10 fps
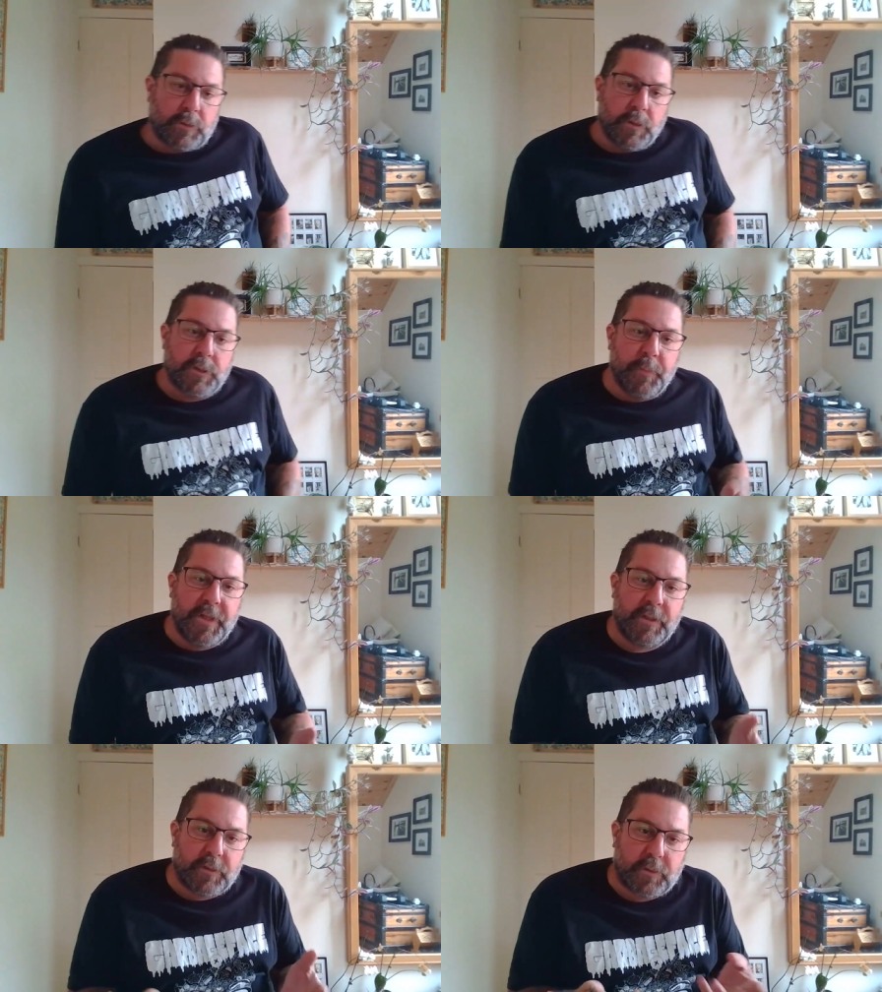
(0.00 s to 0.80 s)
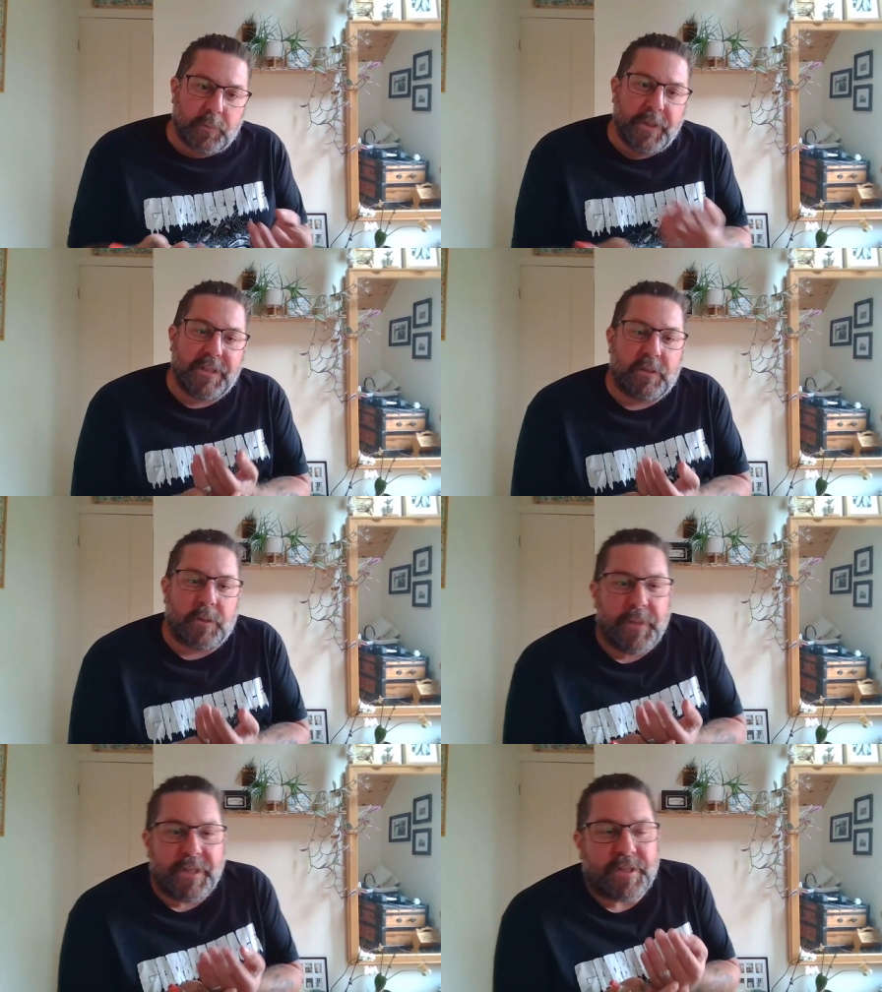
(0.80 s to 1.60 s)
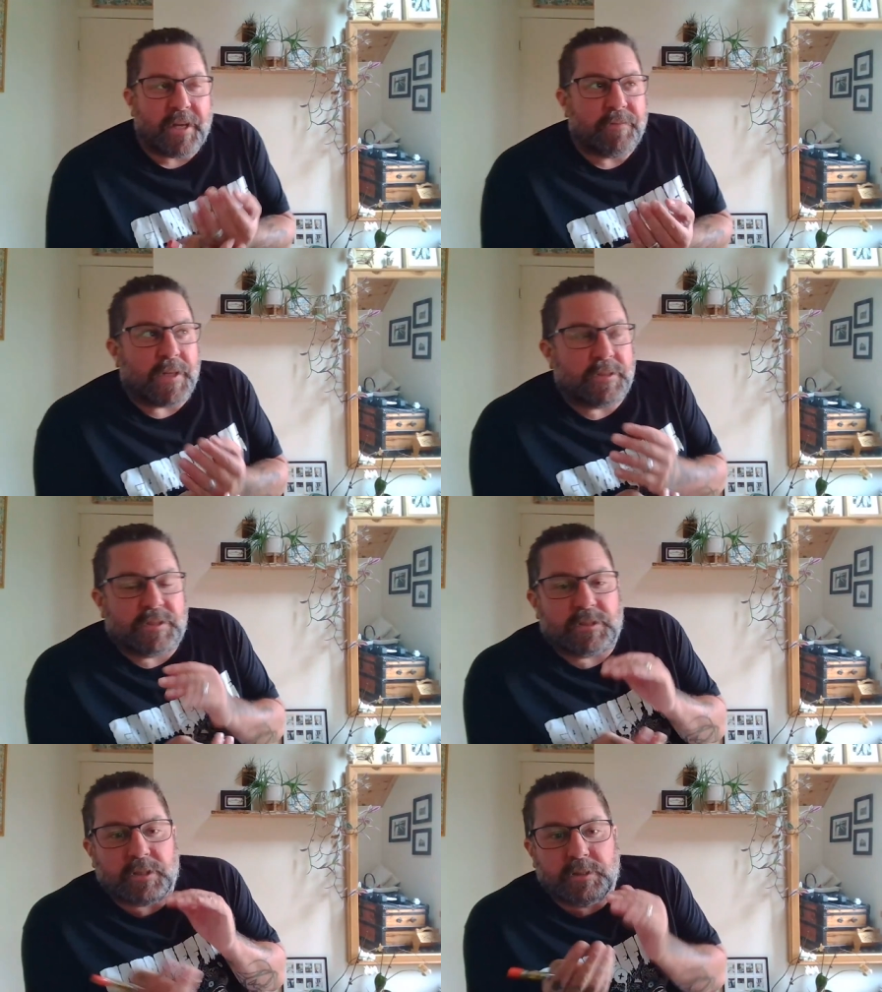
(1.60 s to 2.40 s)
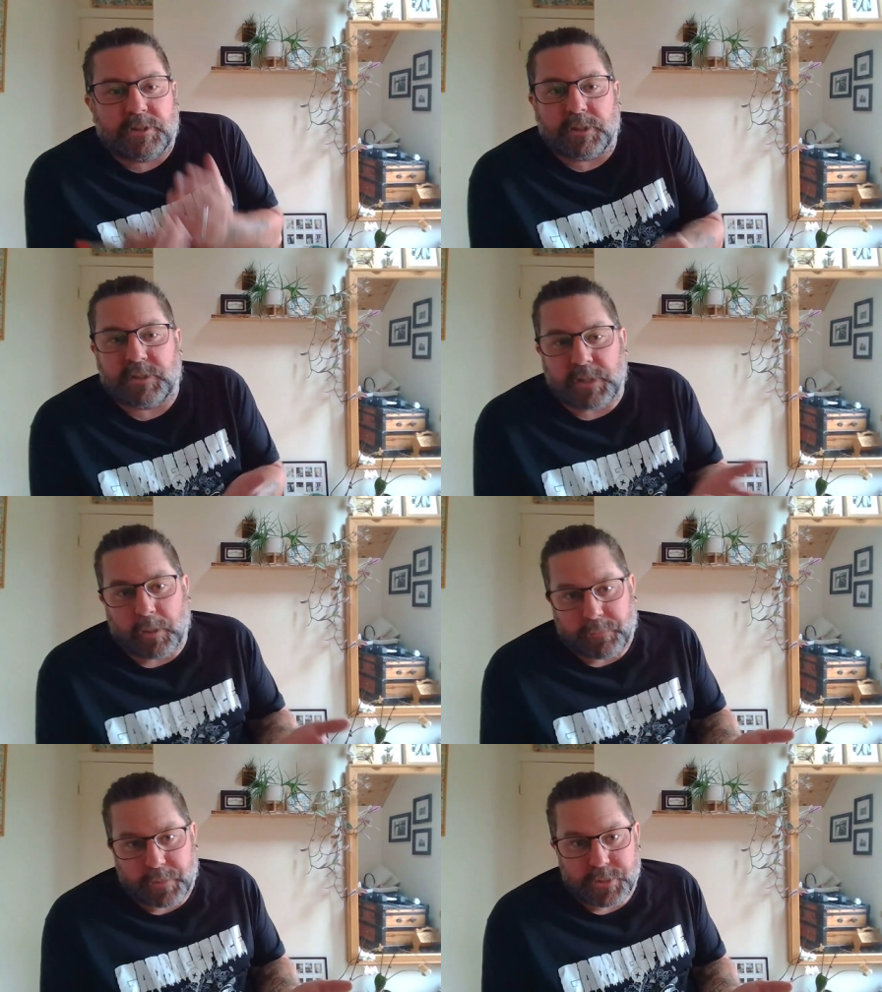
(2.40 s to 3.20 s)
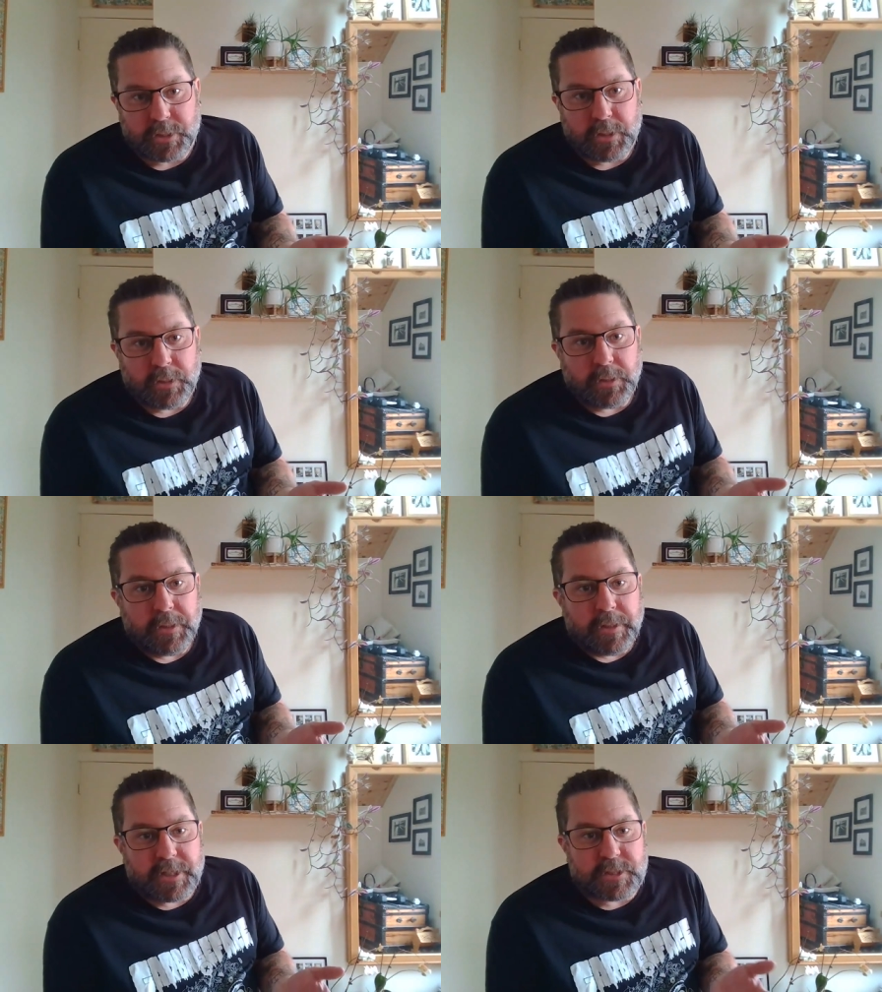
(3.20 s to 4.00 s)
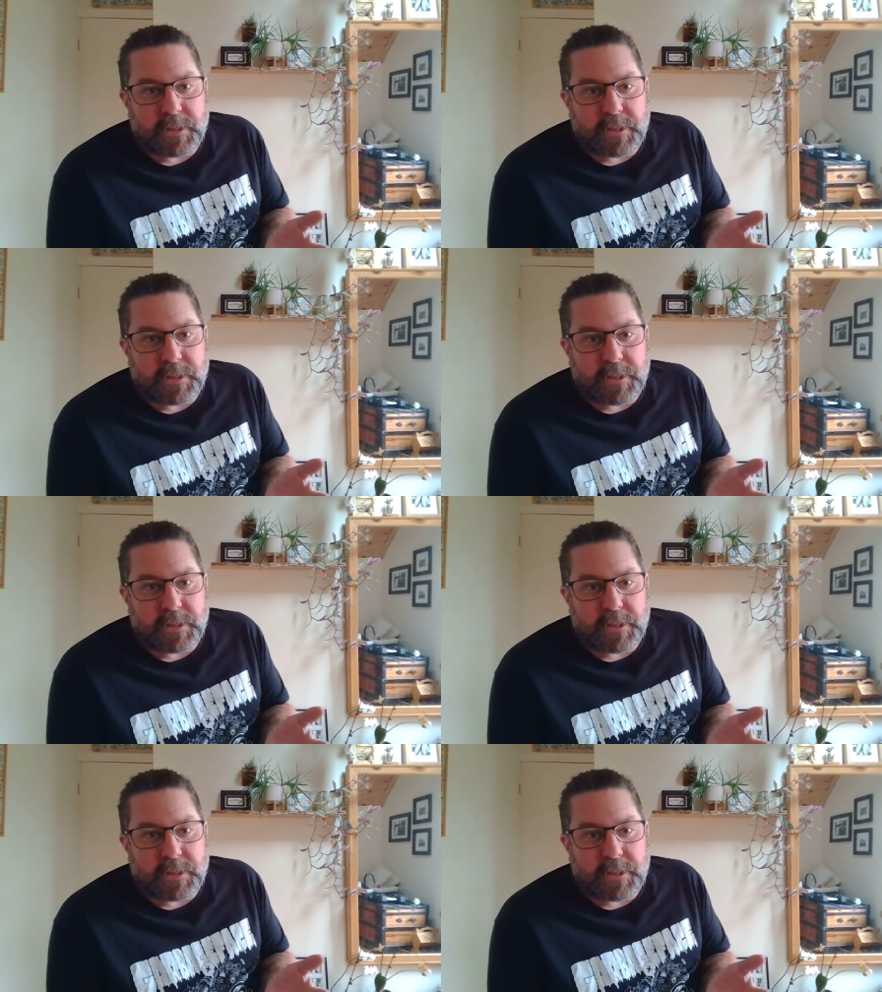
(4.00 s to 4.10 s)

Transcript: To Nobody me, else got me, in there. To me, Dave, that's, it's just selfish. It's, yeah.